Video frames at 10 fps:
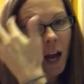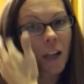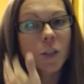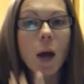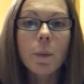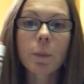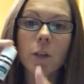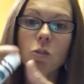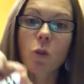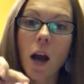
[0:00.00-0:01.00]
So I would
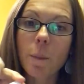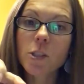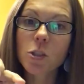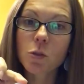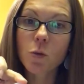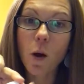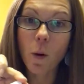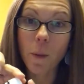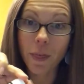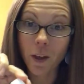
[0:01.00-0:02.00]
put a drop
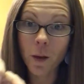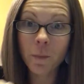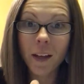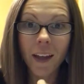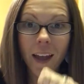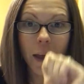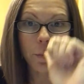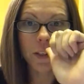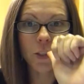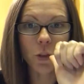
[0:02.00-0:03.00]
on my thumb and
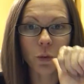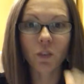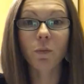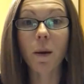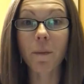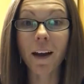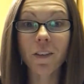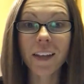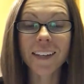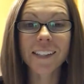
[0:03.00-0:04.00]
put it to the roof of my
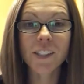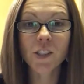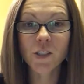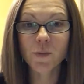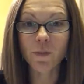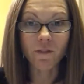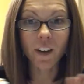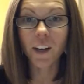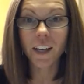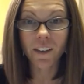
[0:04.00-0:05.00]
mouth, and it's
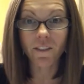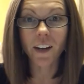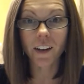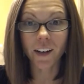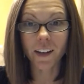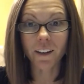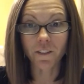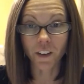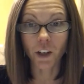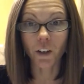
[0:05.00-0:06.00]
very, very
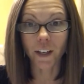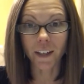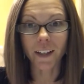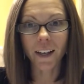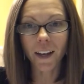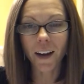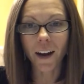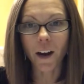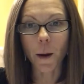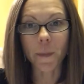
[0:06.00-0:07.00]
invigorating,
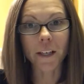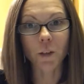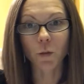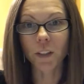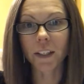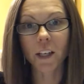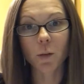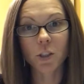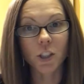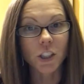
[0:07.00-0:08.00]
and it really
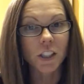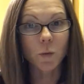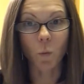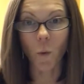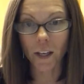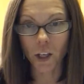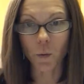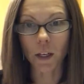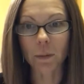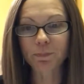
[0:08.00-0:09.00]
helps to just wake
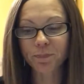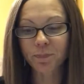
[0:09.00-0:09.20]
you up.